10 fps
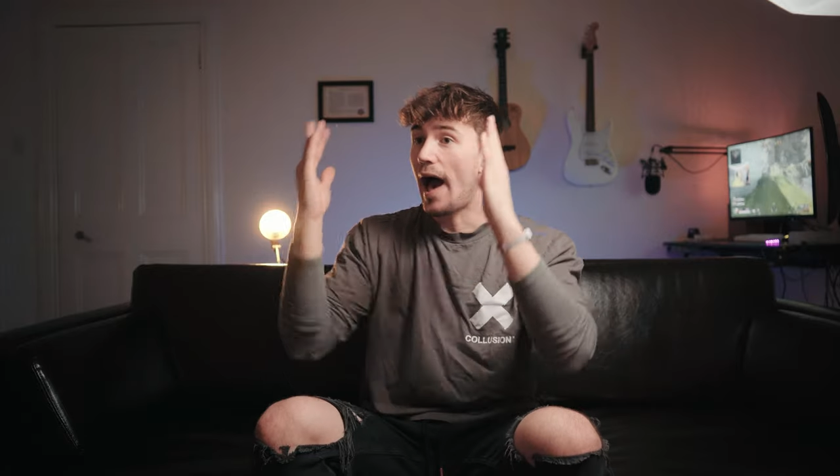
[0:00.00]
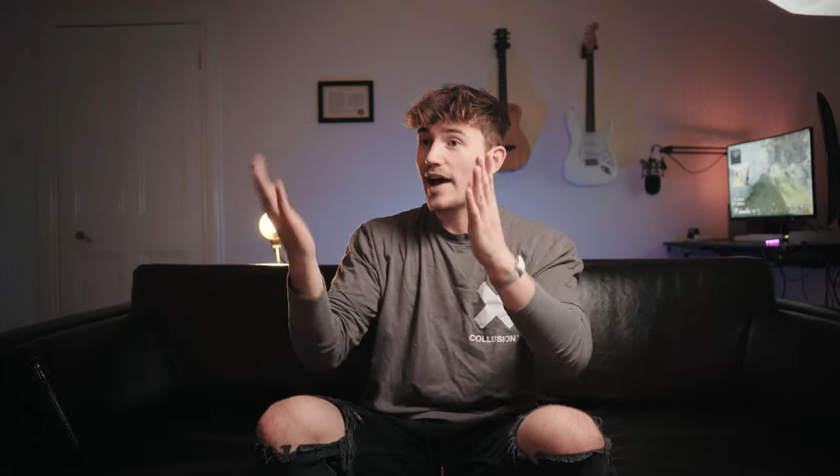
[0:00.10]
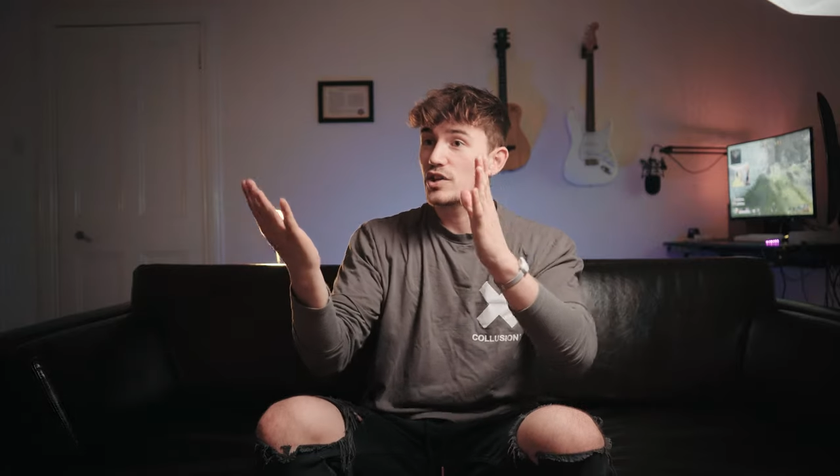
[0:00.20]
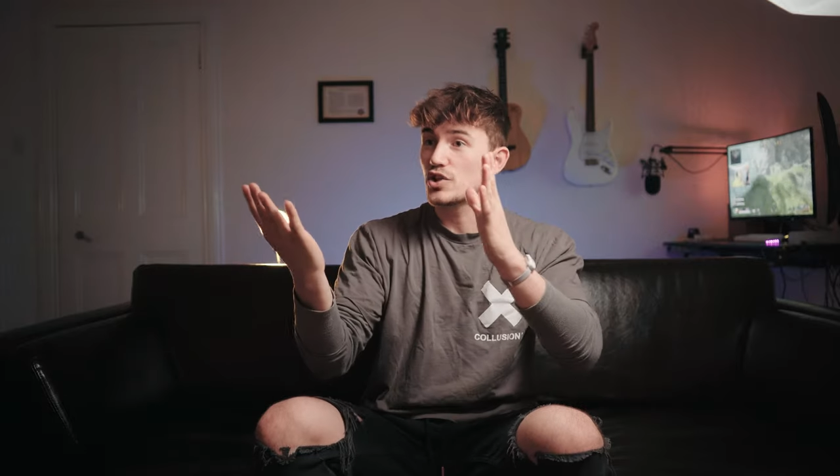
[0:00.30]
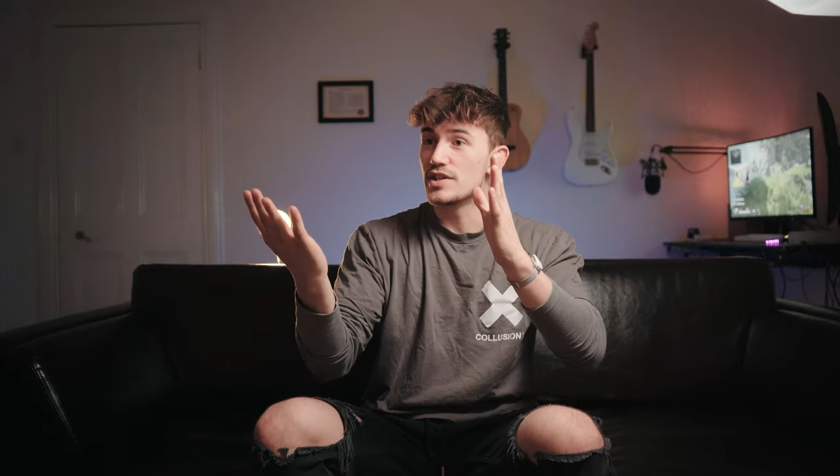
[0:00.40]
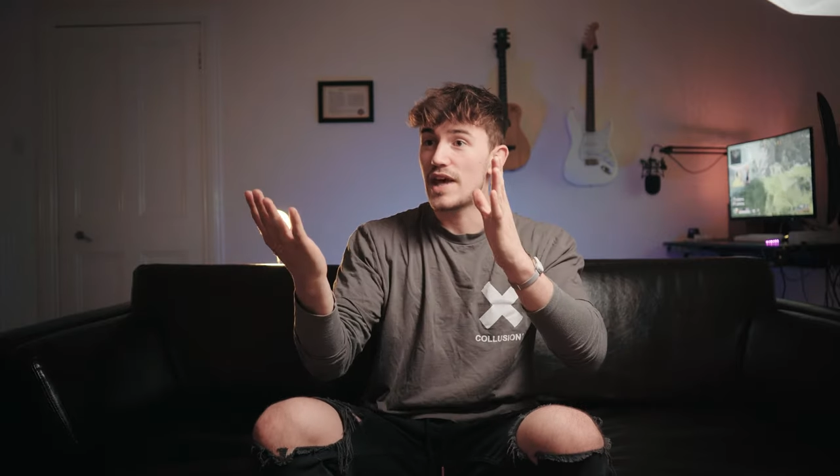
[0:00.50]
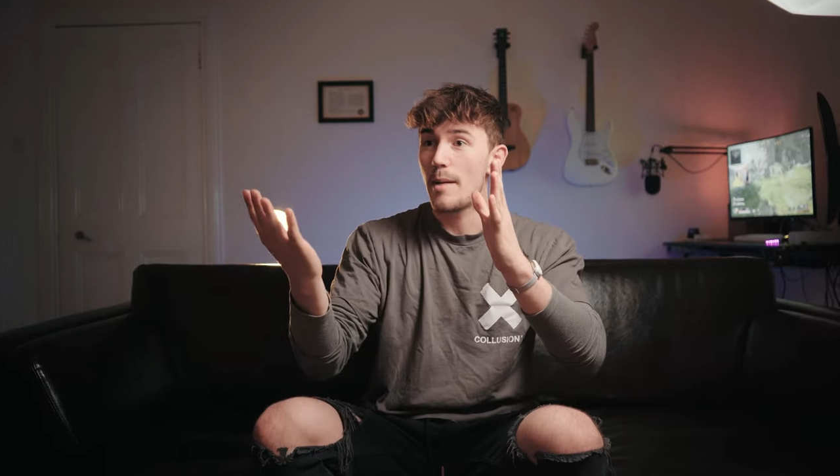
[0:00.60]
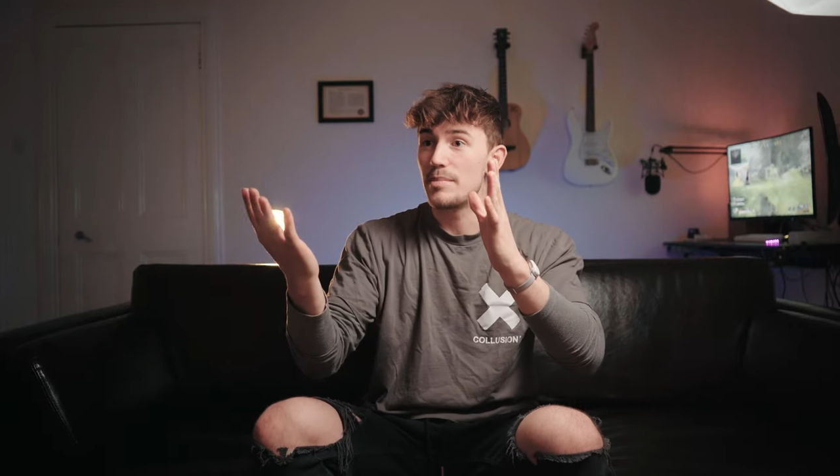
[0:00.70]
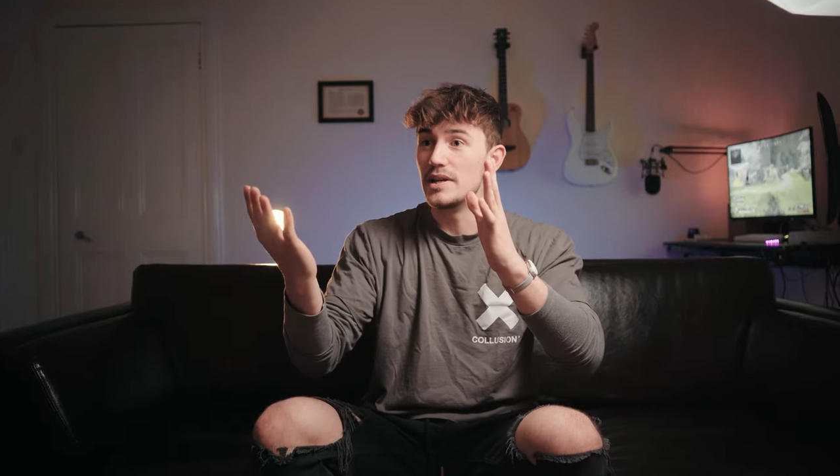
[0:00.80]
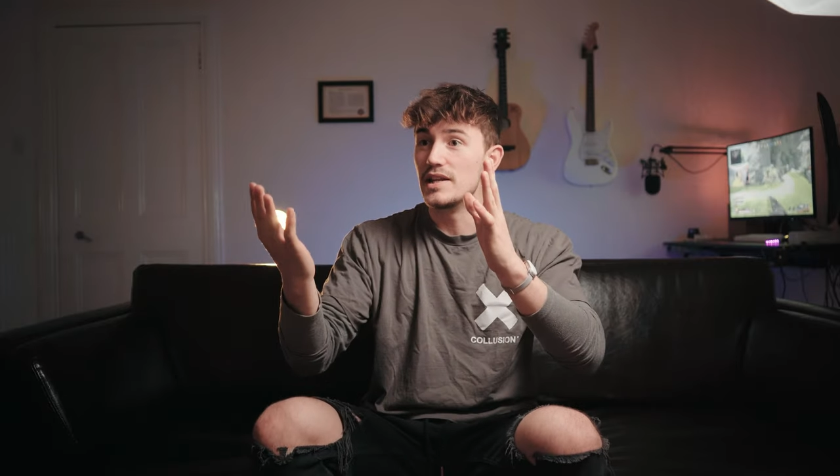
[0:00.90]
action's
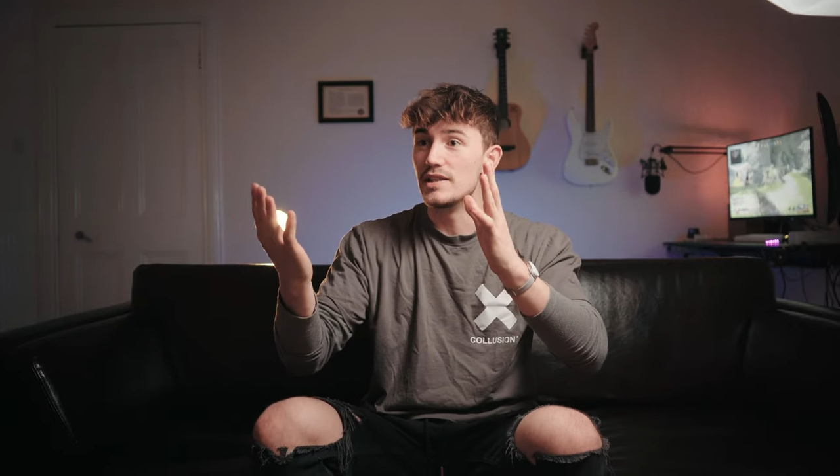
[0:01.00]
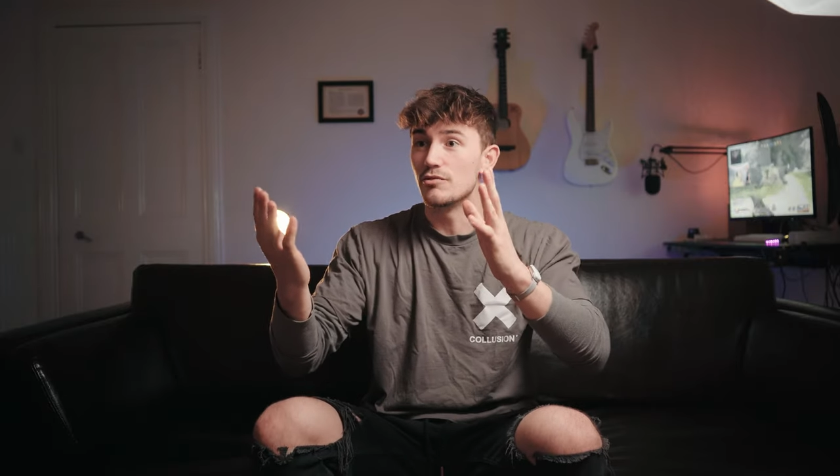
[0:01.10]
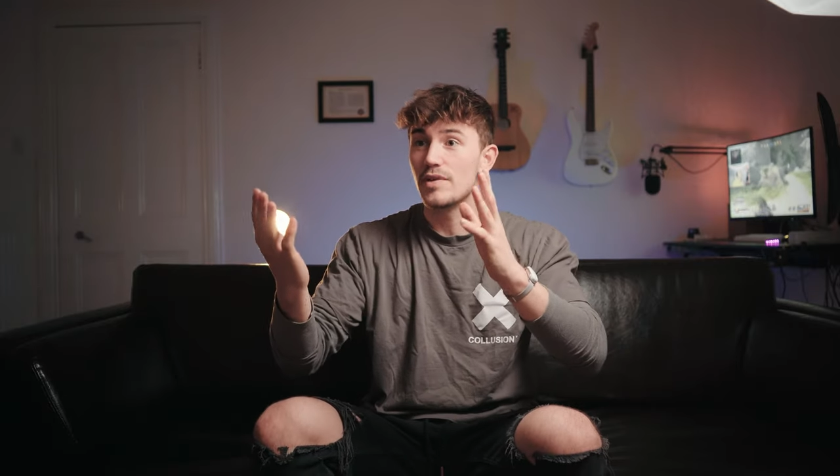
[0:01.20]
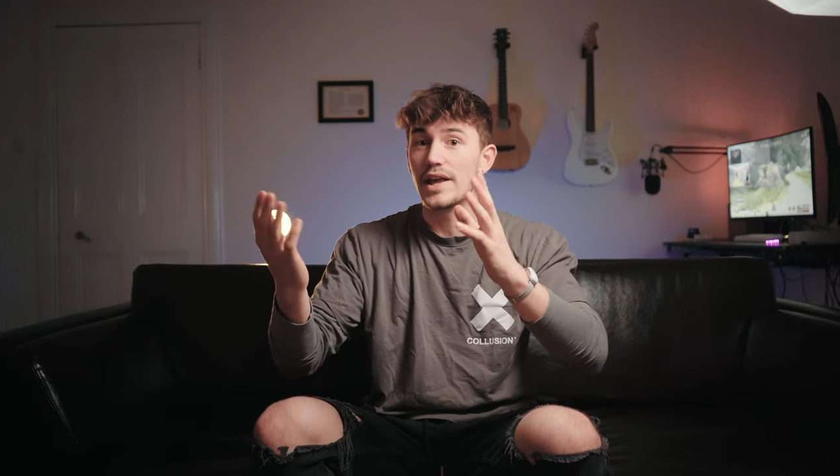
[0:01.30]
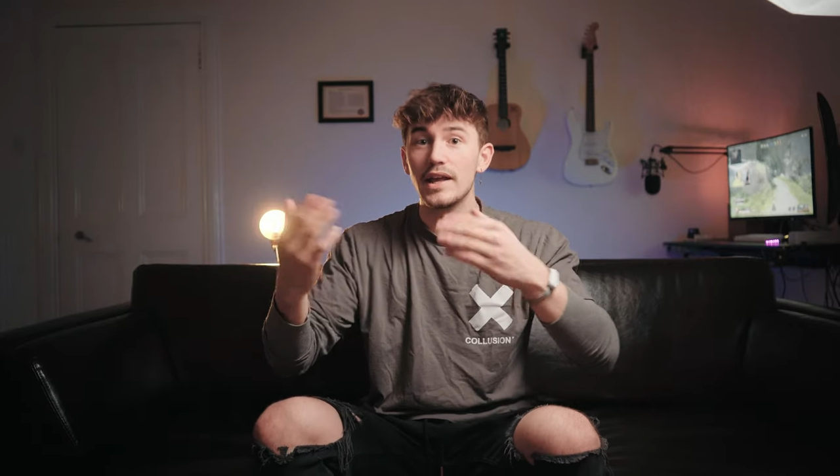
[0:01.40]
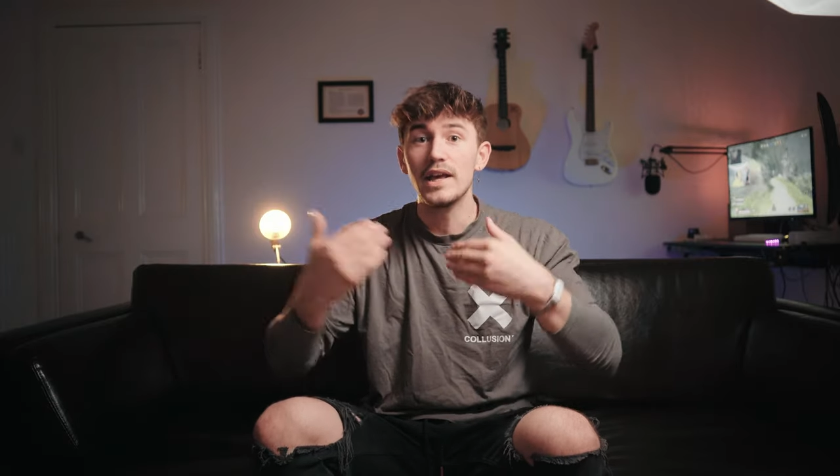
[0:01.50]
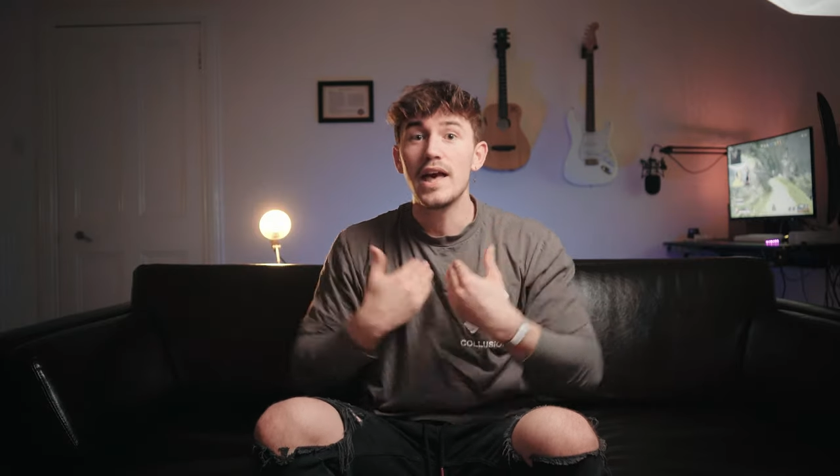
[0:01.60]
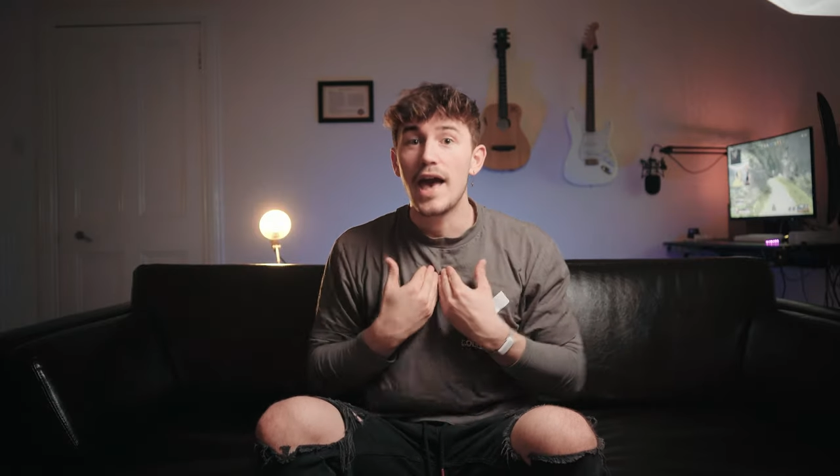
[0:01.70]
happening in the ring